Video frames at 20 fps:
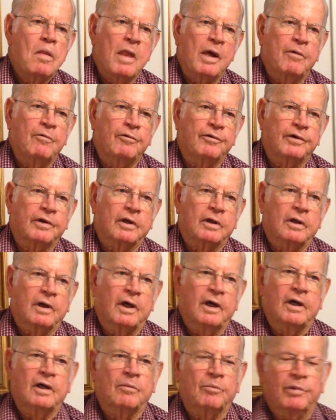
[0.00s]
He was into
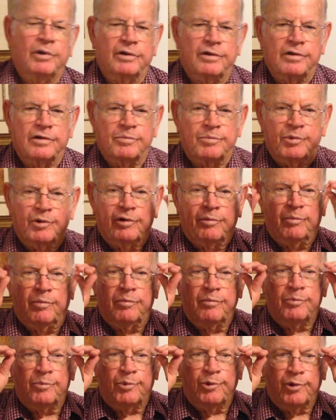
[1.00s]
the egg business pretty
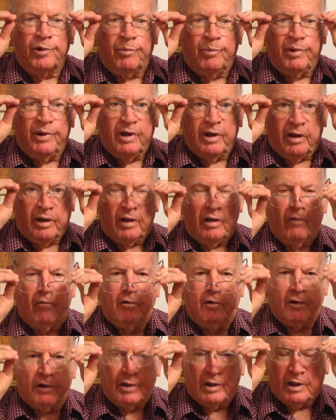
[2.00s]
big at
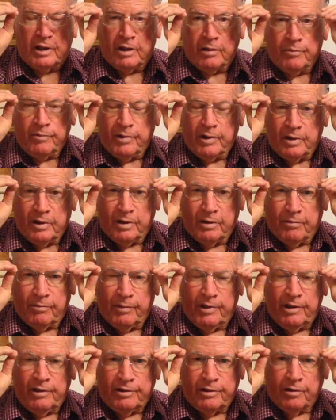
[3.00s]
one time.
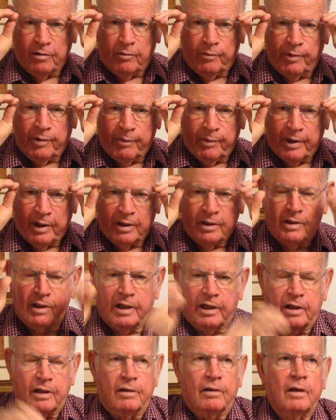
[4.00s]
He told me about
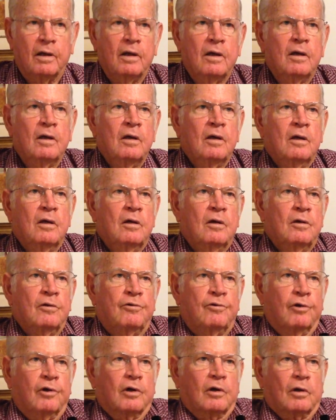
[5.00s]
taking
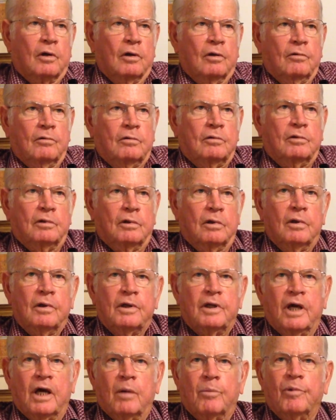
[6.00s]
a truckload to
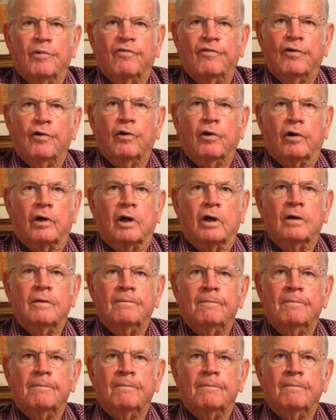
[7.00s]
Tampa, Florida,